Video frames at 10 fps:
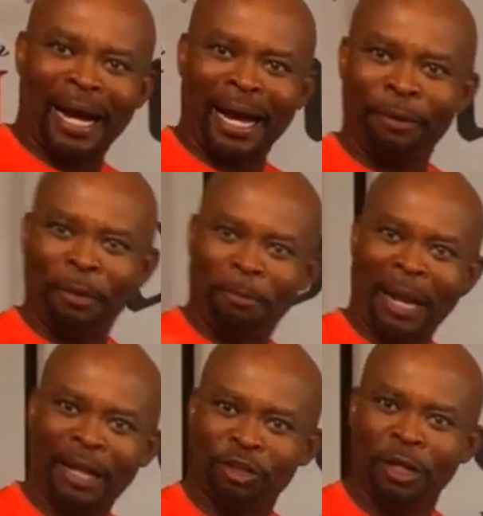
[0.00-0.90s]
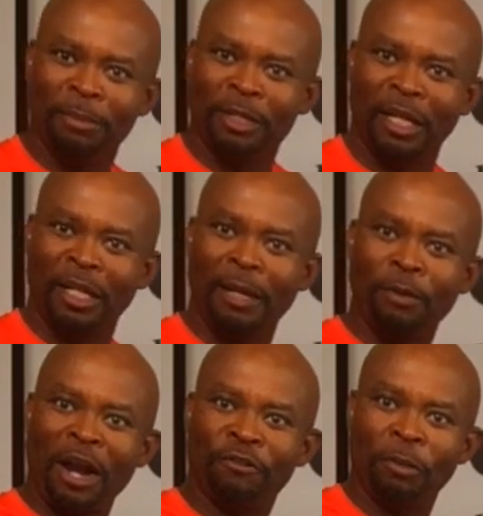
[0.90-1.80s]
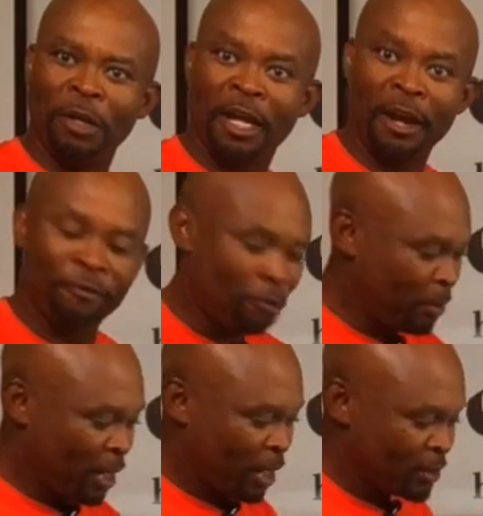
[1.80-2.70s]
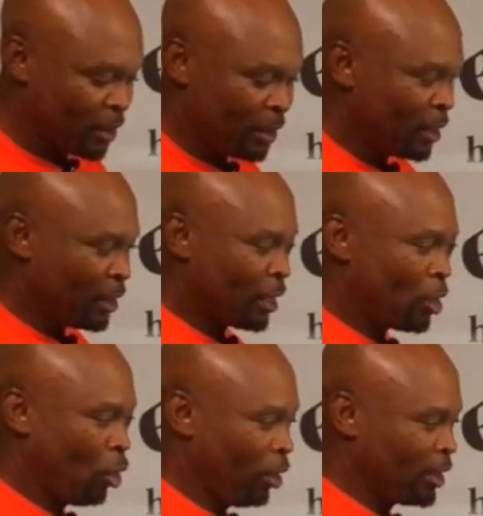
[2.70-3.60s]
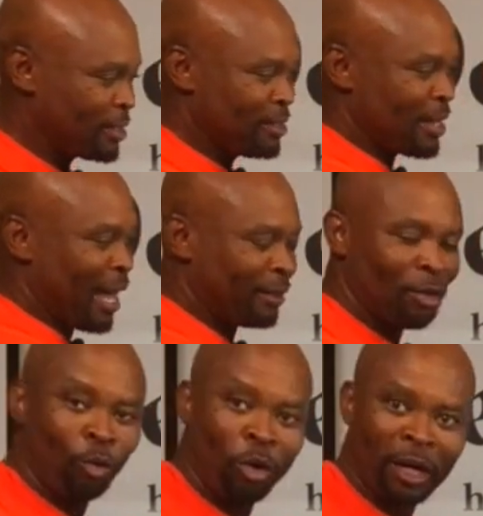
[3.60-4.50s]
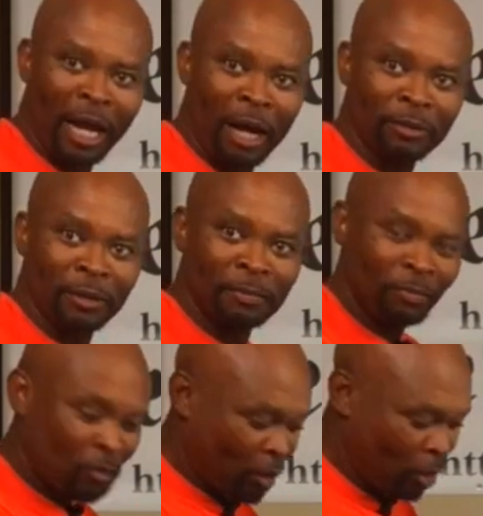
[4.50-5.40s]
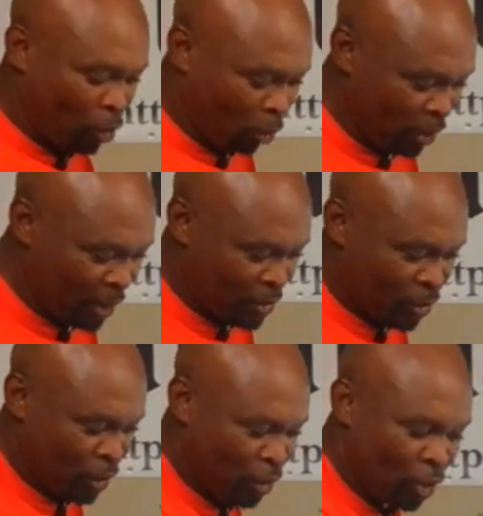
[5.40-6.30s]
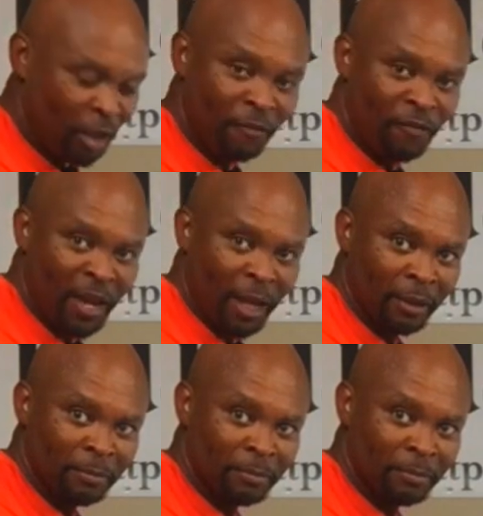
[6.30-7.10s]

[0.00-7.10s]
I replied to him telling him we have to be careful because the goal is not the workout. The goal is your event.